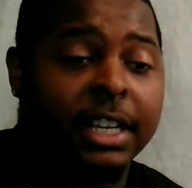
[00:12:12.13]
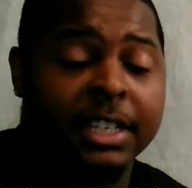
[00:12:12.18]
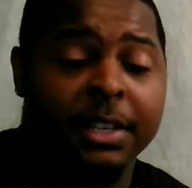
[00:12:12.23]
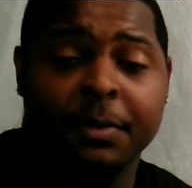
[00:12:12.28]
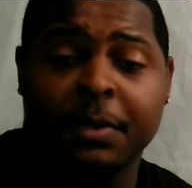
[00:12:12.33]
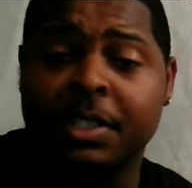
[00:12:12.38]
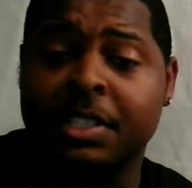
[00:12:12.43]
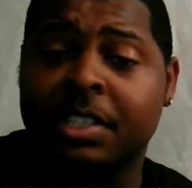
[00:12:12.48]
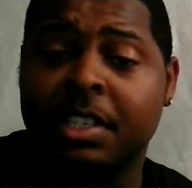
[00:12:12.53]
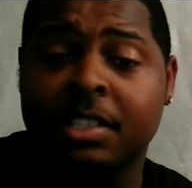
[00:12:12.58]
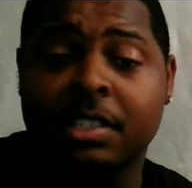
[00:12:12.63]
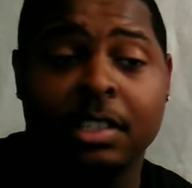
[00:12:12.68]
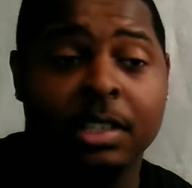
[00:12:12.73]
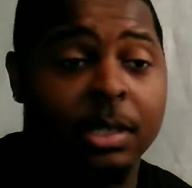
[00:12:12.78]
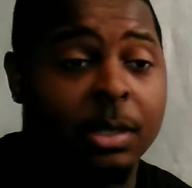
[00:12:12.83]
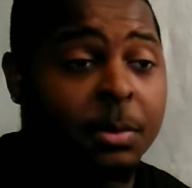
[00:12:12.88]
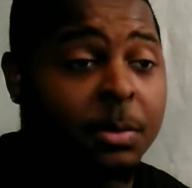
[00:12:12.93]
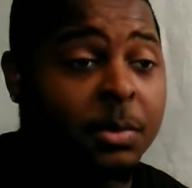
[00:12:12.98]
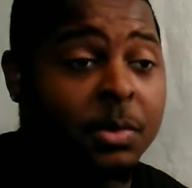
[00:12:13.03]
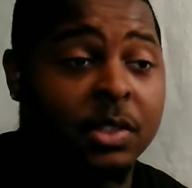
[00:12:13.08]
different
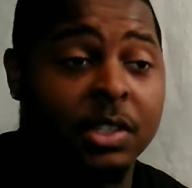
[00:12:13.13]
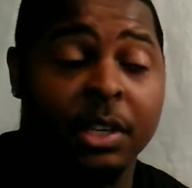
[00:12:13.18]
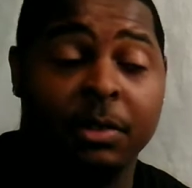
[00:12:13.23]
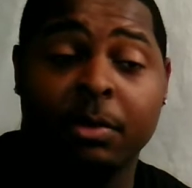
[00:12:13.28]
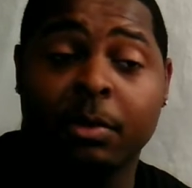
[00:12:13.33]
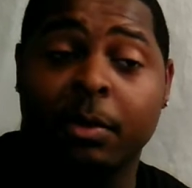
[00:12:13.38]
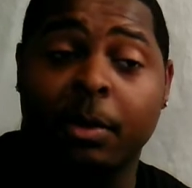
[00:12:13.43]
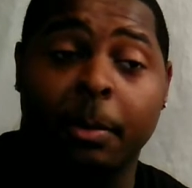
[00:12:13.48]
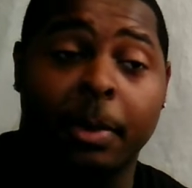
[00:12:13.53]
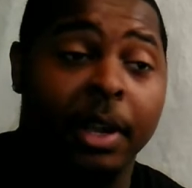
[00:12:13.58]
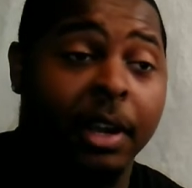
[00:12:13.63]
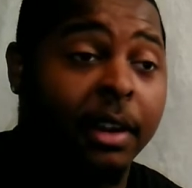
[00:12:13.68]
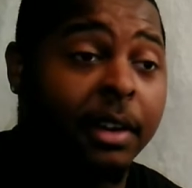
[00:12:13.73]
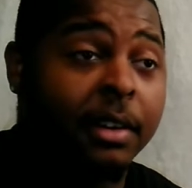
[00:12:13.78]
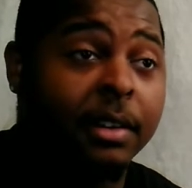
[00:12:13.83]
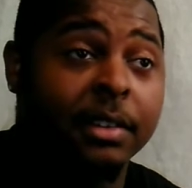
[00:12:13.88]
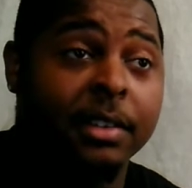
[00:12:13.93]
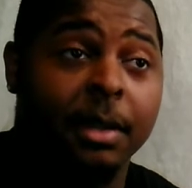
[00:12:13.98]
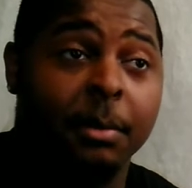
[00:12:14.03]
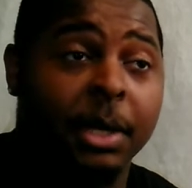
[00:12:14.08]
systems, different
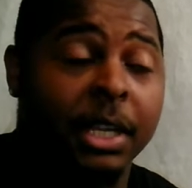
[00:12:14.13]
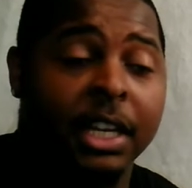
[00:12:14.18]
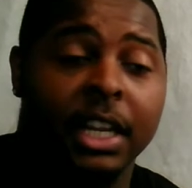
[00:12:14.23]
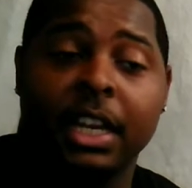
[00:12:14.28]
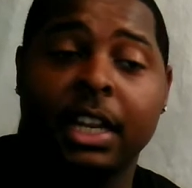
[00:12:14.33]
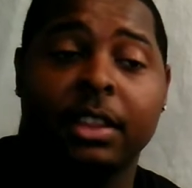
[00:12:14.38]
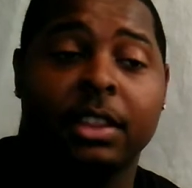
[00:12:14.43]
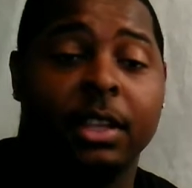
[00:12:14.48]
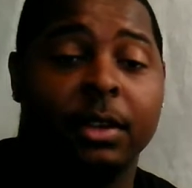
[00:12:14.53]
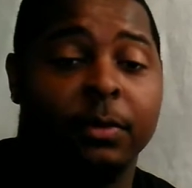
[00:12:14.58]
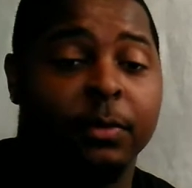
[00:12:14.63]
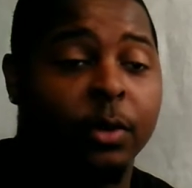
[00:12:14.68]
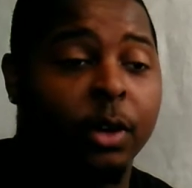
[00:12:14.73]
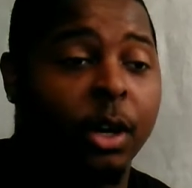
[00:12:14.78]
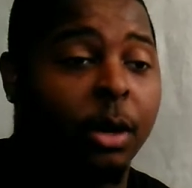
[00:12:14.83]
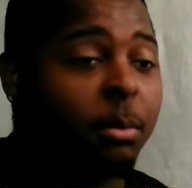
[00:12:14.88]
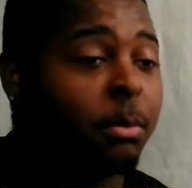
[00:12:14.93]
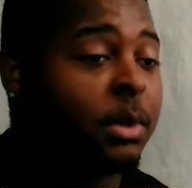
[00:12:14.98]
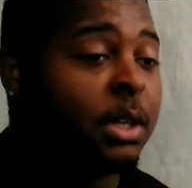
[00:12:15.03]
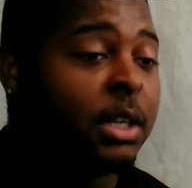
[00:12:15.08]
repairs. I mean, anything
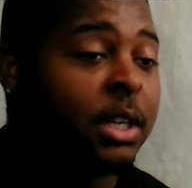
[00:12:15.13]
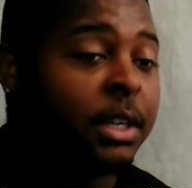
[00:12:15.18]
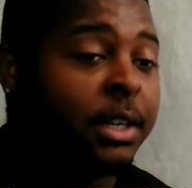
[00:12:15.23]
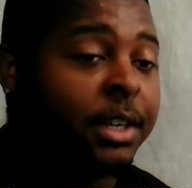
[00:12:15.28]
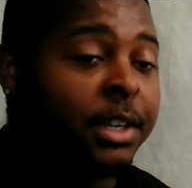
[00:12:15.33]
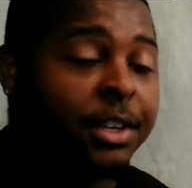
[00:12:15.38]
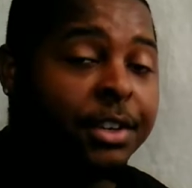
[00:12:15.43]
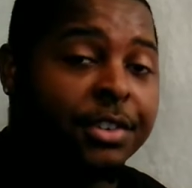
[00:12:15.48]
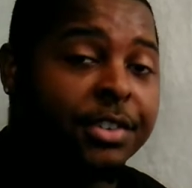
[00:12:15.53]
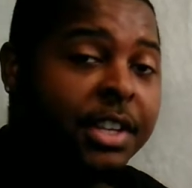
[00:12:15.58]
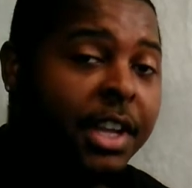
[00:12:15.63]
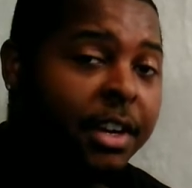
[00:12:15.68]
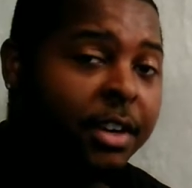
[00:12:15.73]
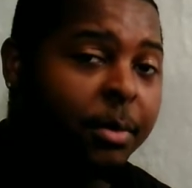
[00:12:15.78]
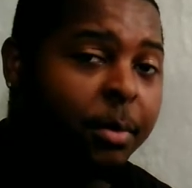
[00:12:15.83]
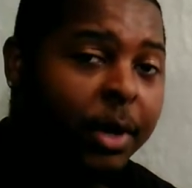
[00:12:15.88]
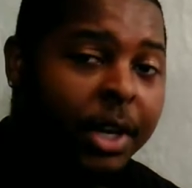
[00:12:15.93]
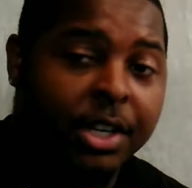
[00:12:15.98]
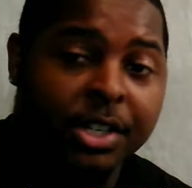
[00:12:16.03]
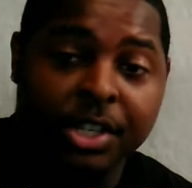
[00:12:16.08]
from your
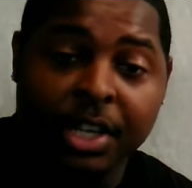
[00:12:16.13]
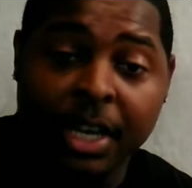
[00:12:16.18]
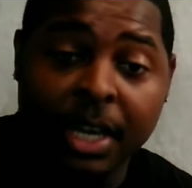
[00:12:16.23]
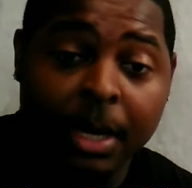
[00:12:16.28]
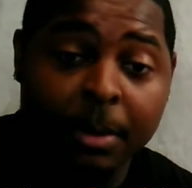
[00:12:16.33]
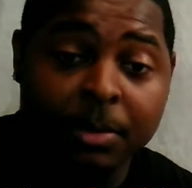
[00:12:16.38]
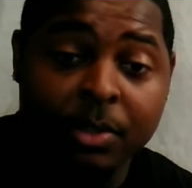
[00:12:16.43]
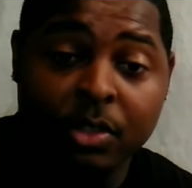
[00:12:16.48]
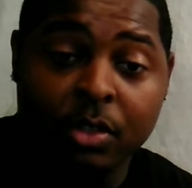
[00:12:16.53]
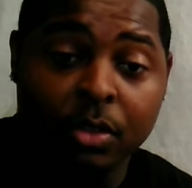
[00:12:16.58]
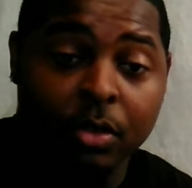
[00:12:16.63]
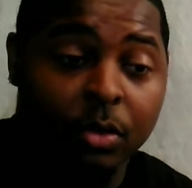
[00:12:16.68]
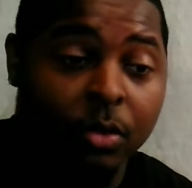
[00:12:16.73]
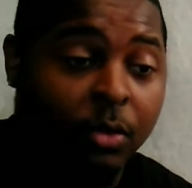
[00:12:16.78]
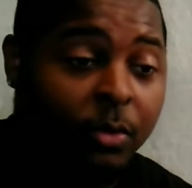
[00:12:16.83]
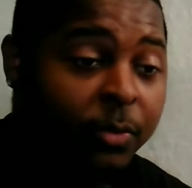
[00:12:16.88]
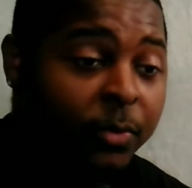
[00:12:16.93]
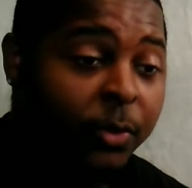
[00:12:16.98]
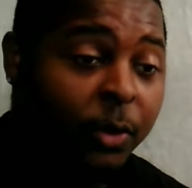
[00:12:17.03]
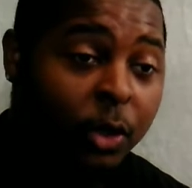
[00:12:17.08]
standard brake job
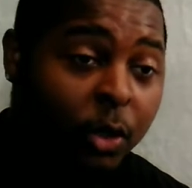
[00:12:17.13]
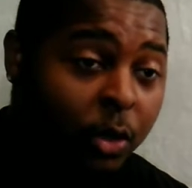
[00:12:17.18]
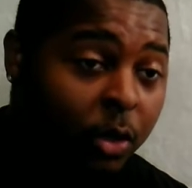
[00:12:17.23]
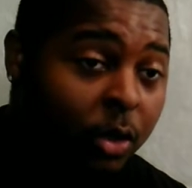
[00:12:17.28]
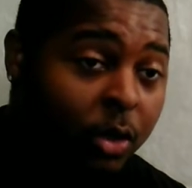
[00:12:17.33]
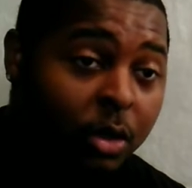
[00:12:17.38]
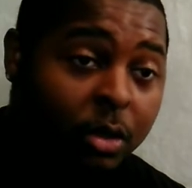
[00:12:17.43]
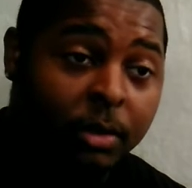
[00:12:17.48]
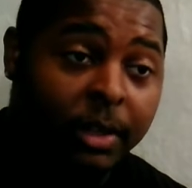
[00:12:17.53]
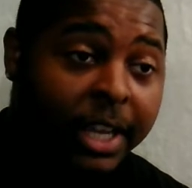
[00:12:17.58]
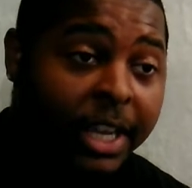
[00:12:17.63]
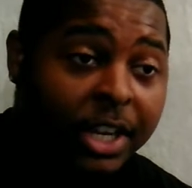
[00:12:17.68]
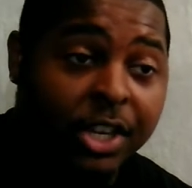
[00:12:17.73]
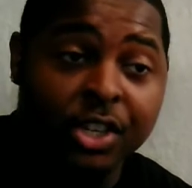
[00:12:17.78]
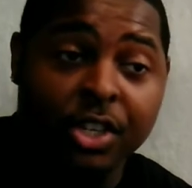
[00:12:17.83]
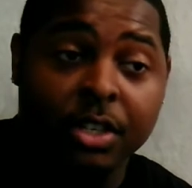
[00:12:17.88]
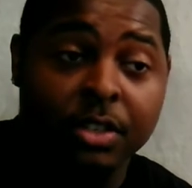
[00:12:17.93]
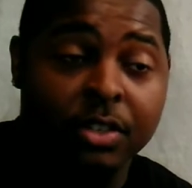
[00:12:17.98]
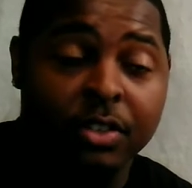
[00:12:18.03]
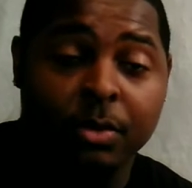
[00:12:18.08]
to full
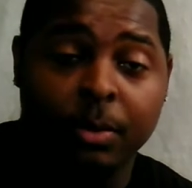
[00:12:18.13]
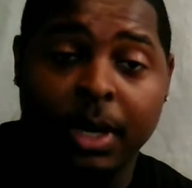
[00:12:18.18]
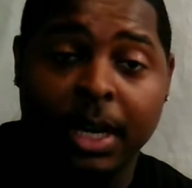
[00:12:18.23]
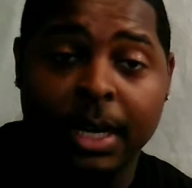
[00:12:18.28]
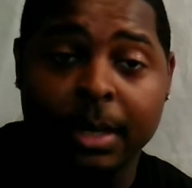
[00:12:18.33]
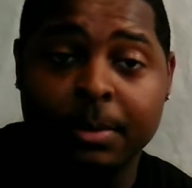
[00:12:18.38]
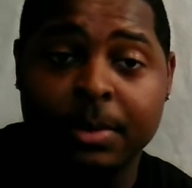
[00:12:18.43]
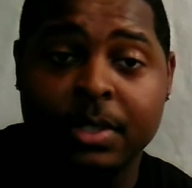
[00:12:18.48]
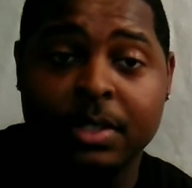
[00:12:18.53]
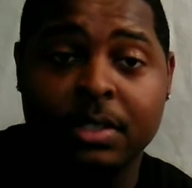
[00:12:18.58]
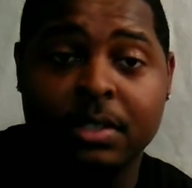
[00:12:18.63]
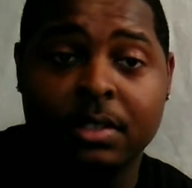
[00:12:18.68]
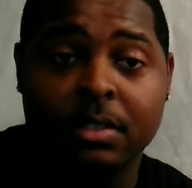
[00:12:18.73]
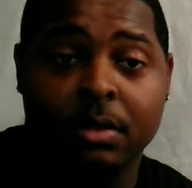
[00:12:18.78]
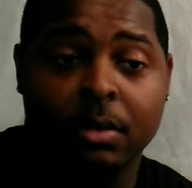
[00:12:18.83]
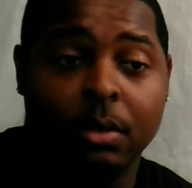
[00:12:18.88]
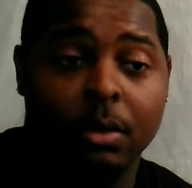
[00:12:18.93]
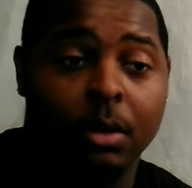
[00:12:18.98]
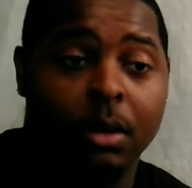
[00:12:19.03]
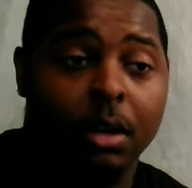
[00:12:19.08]
engine
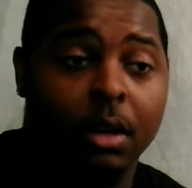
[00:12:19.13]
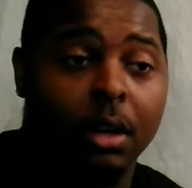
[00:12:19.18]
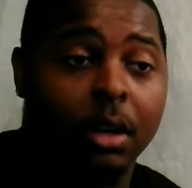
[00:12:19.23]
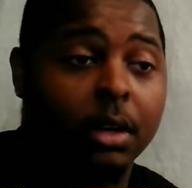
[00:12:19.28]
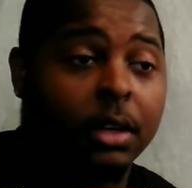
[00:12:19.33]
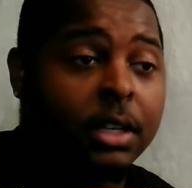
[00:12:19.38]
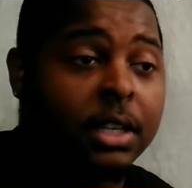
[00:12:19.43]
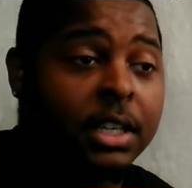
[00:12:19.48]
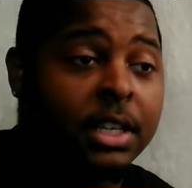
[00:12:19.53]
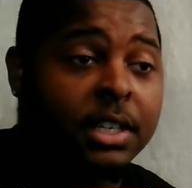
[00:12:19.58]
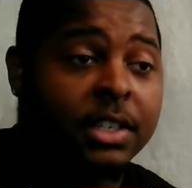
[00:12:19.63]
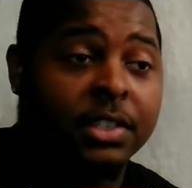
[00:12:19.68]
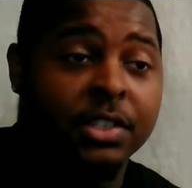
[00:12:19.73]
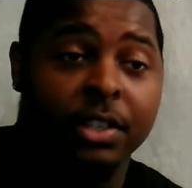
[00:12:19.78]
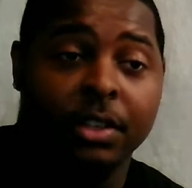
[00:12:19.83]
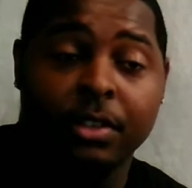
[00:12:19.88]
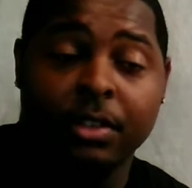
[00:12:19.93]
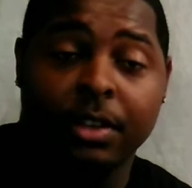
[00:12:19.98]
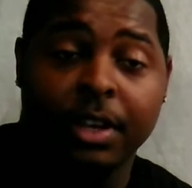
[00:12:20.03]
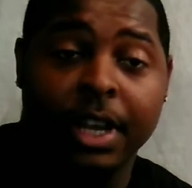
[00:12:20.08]
swaps or
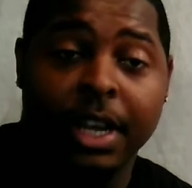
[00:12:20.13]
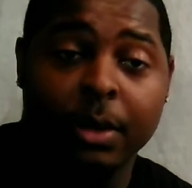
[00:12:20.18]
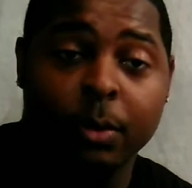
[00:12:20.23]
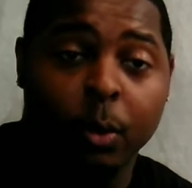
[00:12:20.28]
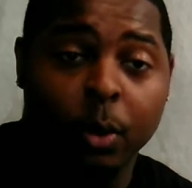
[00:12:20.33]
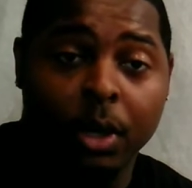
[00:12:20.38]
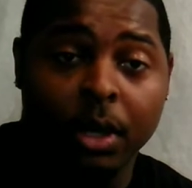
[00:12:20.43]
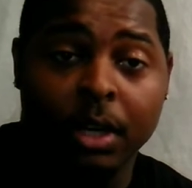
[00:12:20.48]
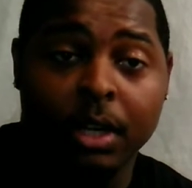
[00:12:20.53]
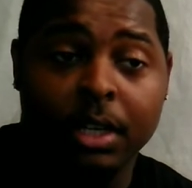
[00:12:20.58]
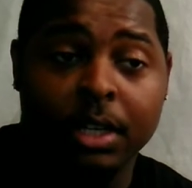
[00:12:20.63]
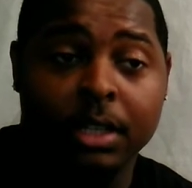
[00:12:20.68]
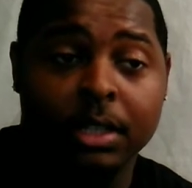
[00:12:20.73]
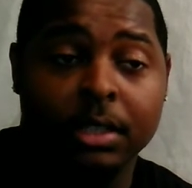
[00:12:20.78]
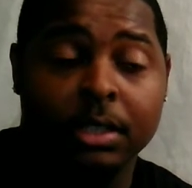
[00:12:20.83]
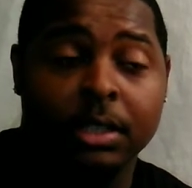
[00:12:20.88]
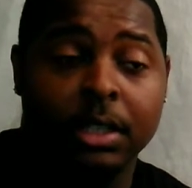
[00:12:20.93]
cylinder head work.